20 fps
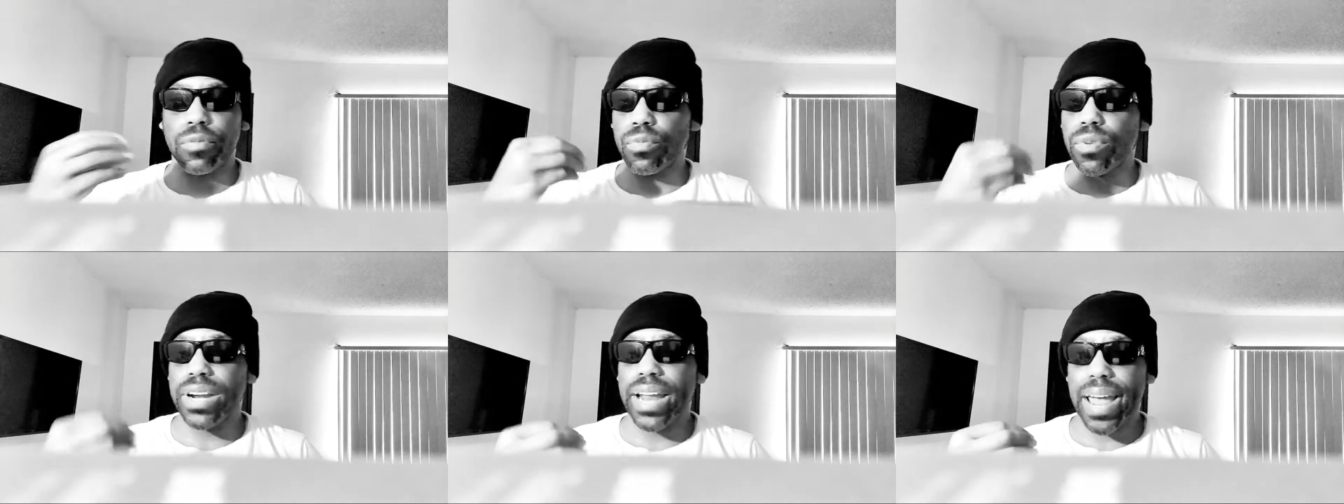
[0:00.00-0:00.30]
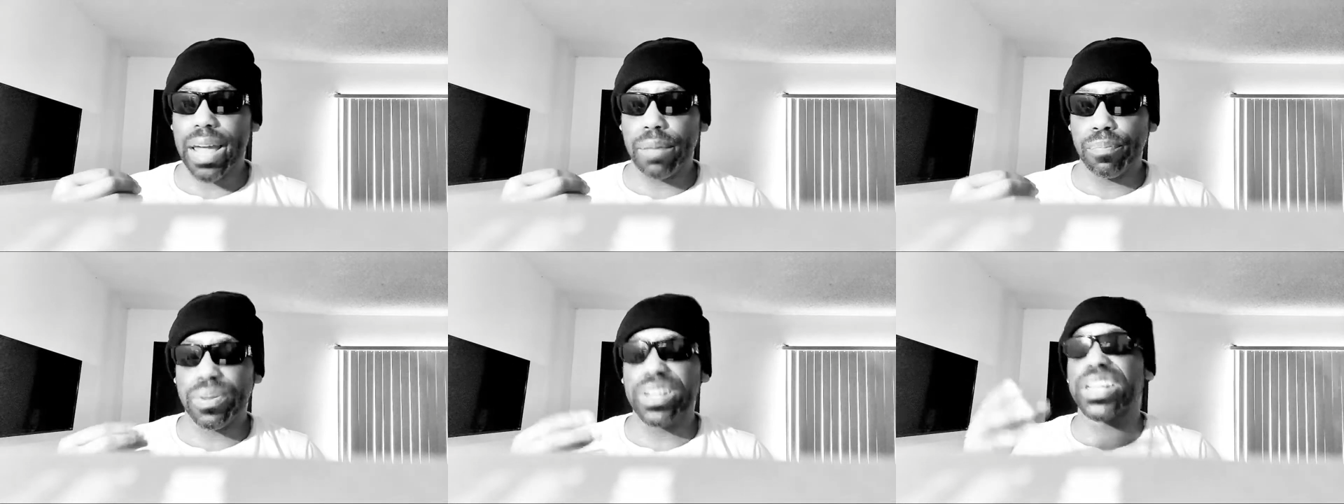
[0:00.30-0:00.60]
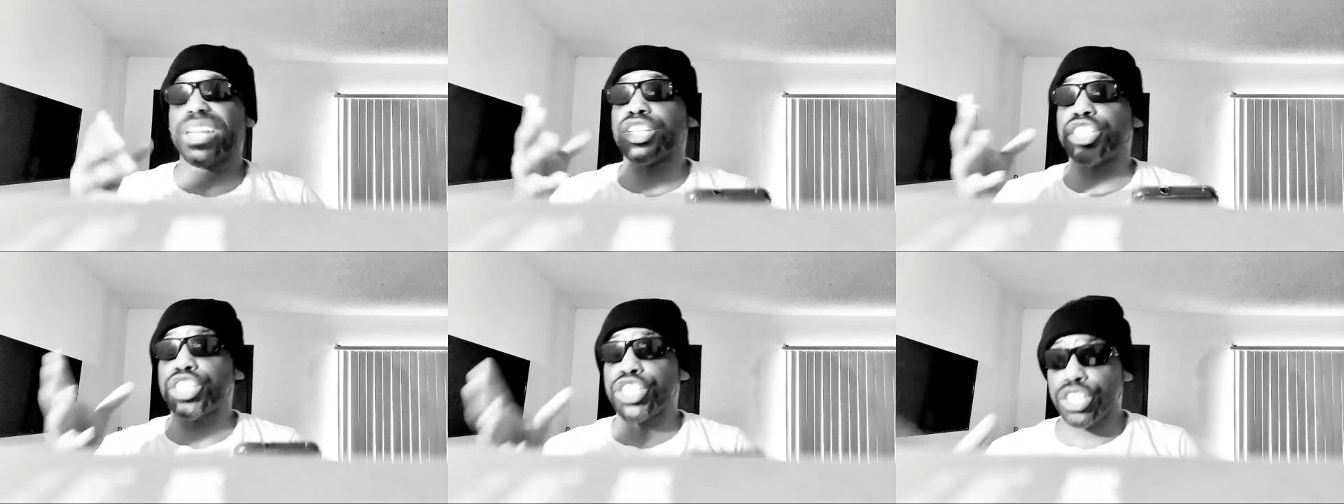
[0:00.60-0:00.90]
happened
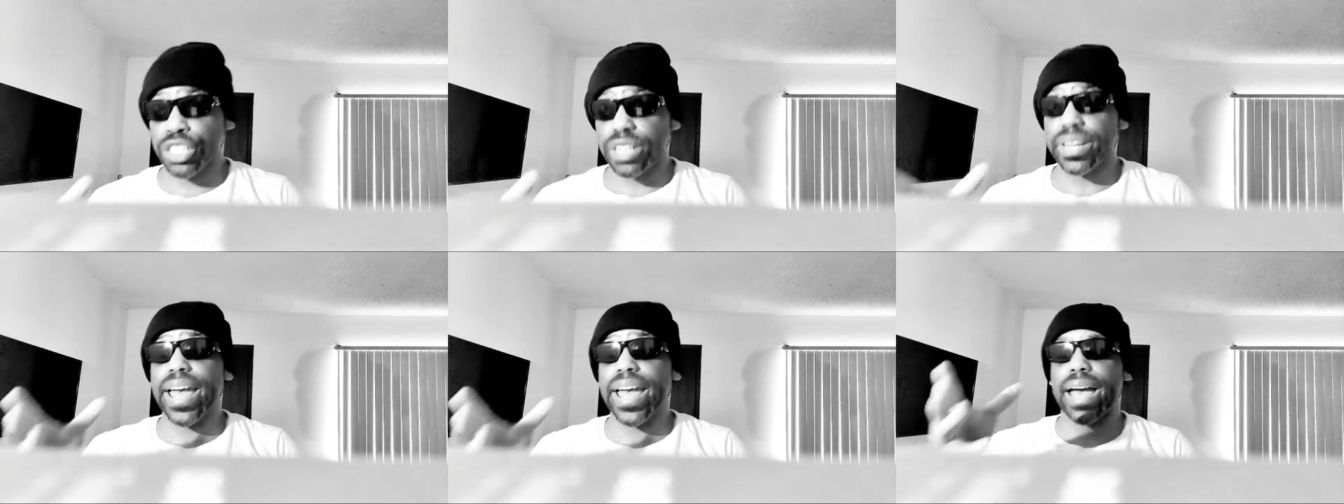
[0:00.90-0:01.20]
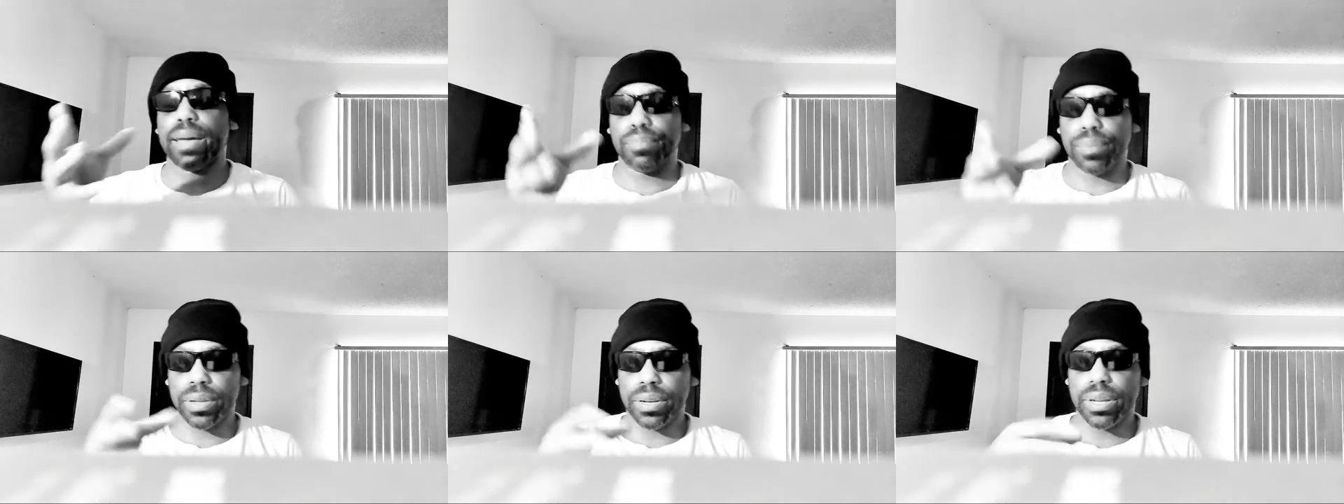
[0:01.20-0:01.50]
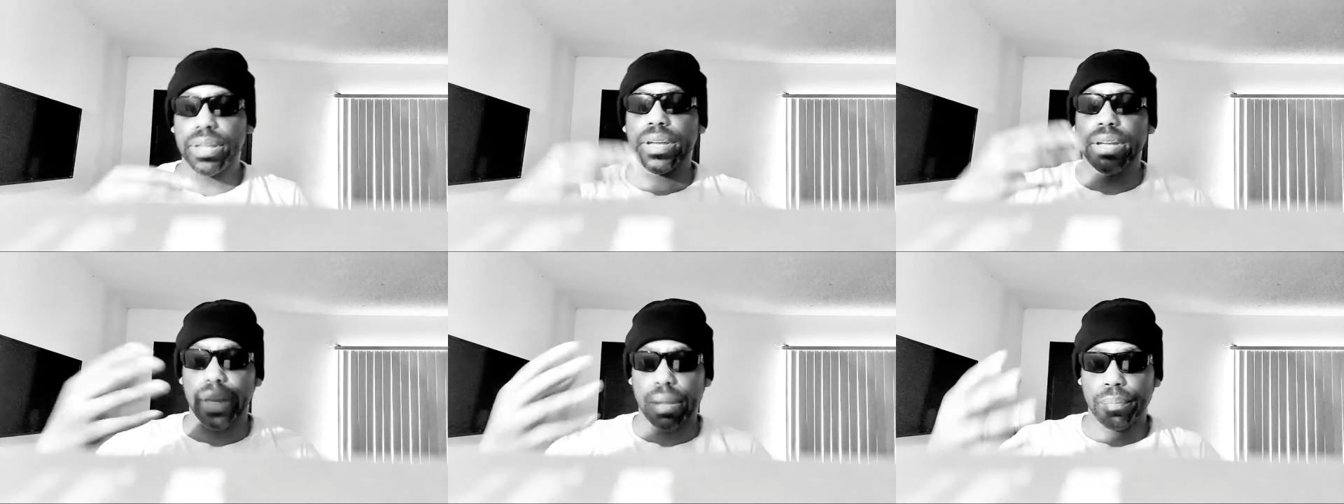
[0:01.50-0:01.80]
and should happen
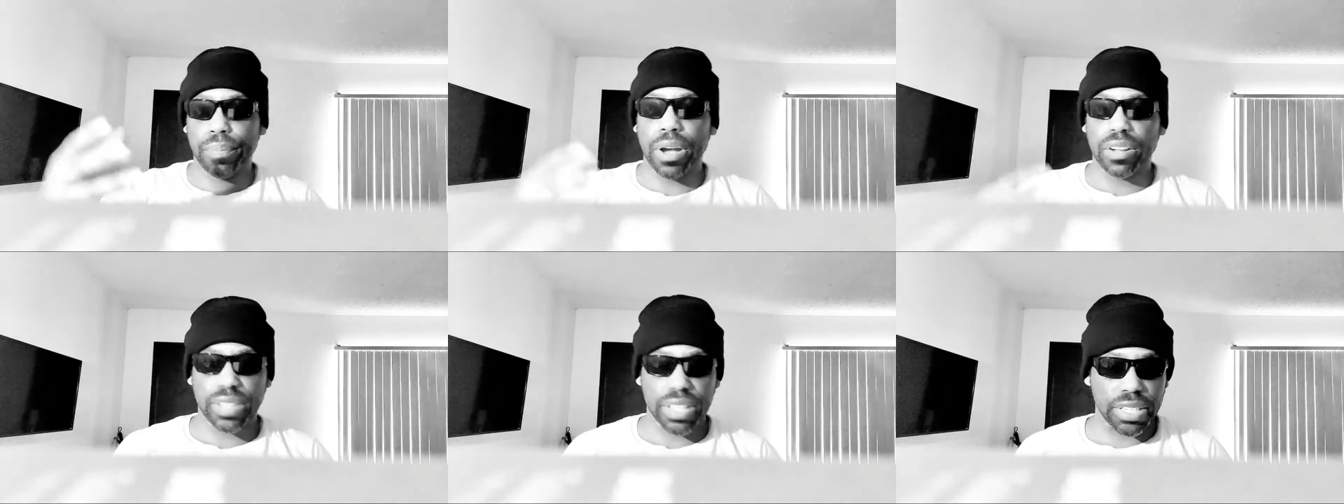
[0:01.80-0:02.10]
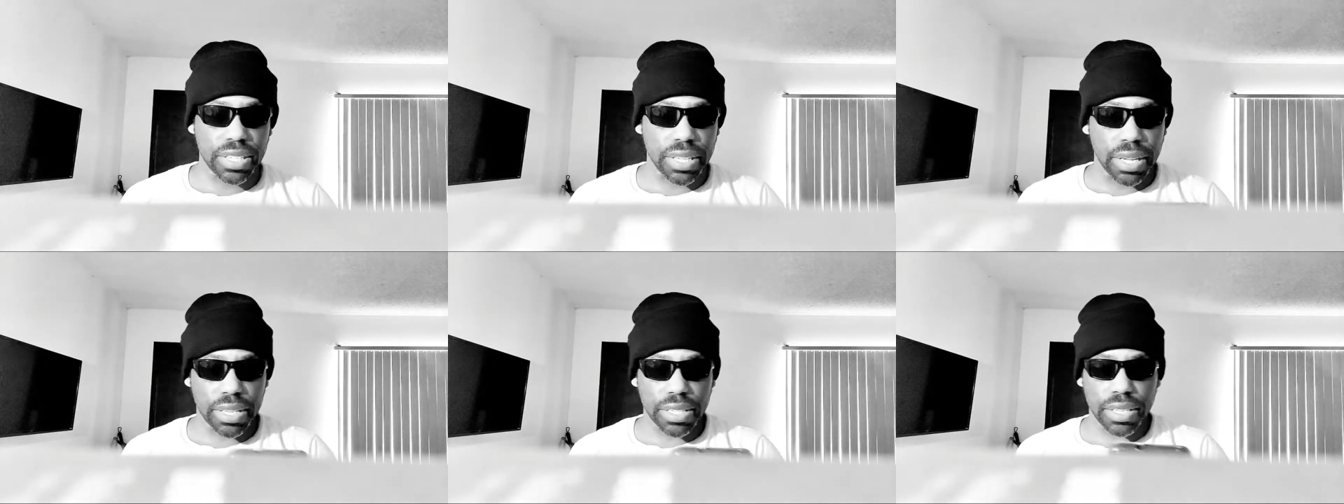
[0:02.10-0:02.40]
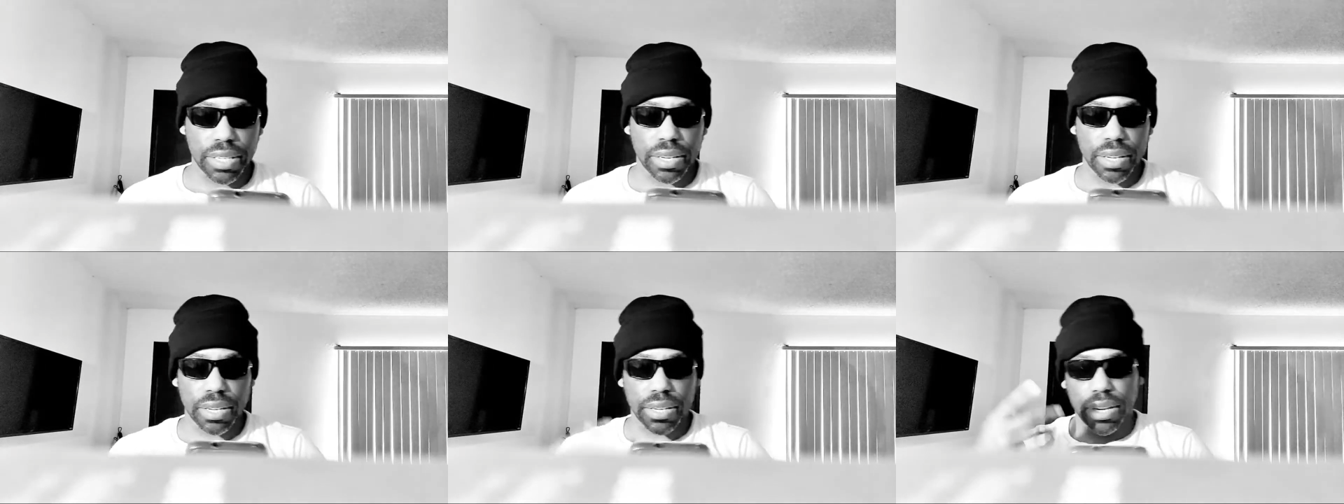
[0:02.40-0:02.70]
about this
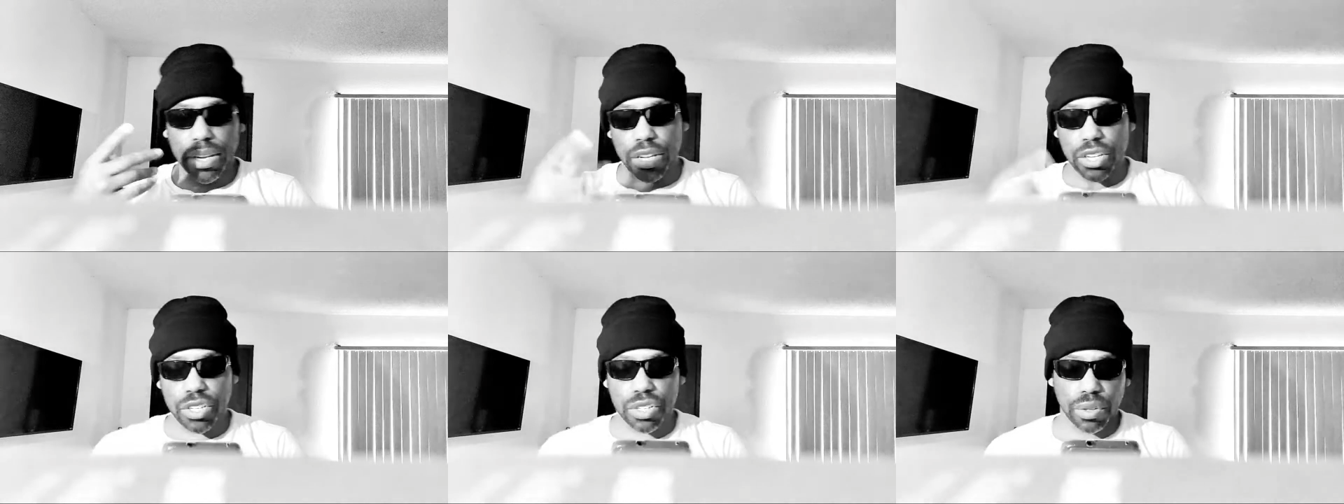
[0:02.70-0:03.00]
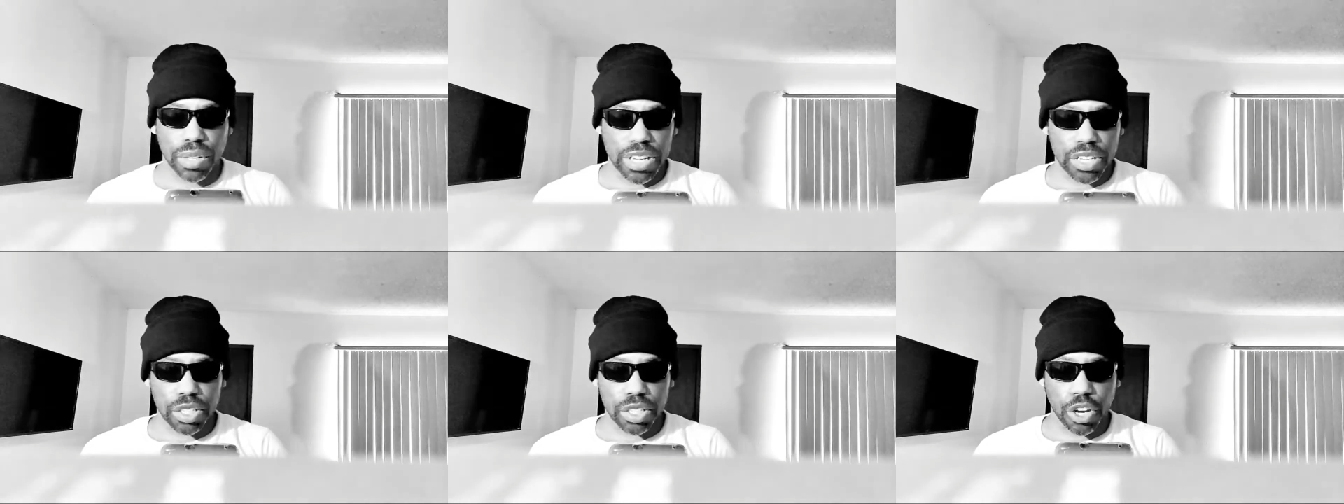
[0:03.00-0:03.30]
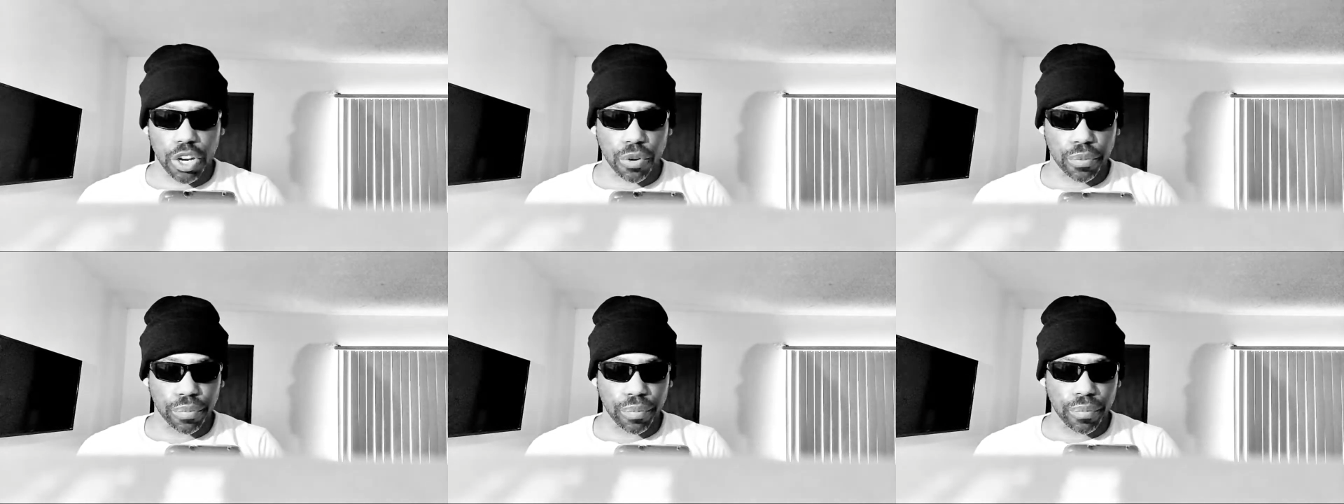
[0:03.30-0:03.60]
incident. So let's
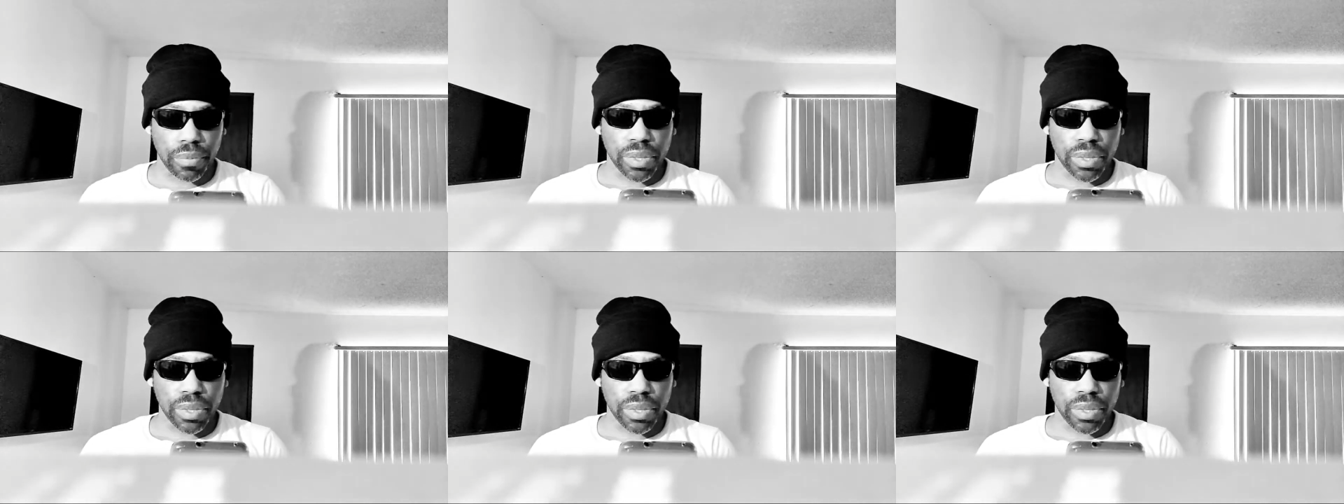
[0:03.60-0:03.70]
go.